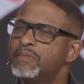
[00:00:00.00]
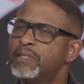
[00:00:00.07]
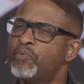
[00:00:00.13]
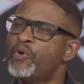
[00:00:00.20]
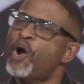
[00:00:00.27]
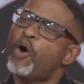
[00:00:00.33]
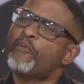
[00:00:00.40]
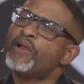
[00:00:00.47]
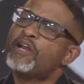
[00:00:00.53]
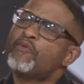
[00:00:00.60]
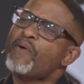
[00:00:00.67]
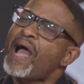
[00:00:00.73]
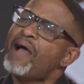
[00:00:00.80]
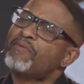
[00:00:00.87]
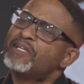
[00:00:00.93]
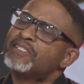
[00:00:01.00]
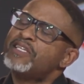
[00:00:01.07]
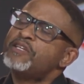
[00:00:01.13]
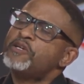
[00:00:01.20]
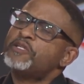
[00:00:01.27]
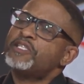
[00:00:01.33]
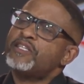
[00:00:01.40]
We already arrived. Because
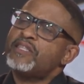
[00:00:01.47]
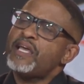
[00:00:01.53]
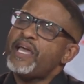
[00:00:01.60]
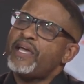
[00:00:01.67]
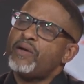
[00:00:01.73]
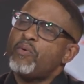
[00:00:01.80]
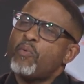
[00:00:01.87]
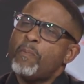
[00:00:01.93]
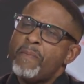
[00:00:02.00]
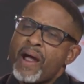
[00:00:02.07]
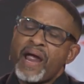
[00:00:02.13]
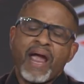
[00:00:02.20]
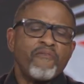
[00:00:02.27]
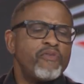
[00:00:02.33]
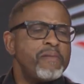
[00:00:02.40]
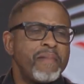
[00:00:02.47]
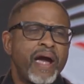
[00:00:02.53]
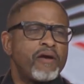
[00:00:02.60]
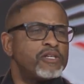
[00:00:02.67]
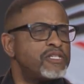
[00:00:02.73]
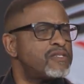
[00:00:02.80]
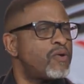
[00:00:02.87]
here's the thing every
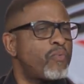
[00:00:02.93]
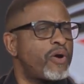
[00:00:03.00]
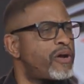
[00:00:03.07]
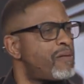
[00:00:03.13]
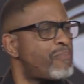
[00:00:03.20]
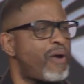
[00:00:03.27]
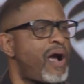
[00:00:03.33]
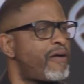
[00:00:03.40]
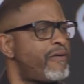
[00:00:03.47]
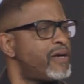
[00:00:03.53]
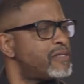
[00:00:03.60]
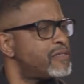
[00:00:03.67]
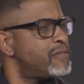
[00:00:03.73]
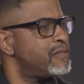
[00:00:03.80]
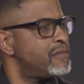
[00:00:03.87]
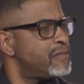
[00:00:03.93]
marriage is a work in progress.